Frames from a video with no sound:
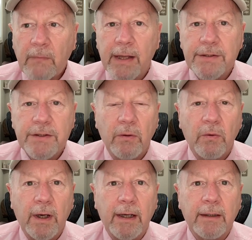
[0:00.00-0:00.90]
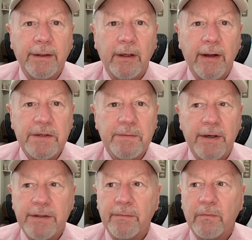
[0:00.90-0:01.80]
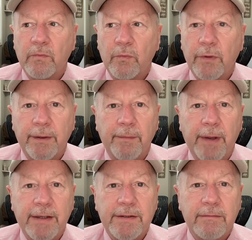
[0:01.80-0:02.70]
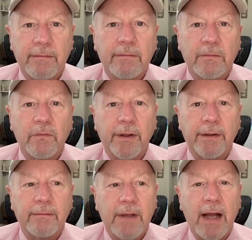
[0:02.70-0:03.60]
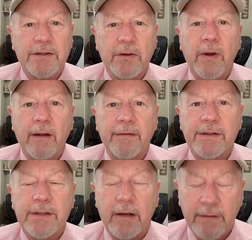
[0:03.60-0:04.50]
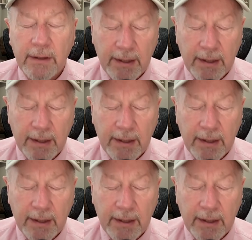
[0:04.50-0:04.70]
And so, I experienced some really bad, really not so healthy stuff.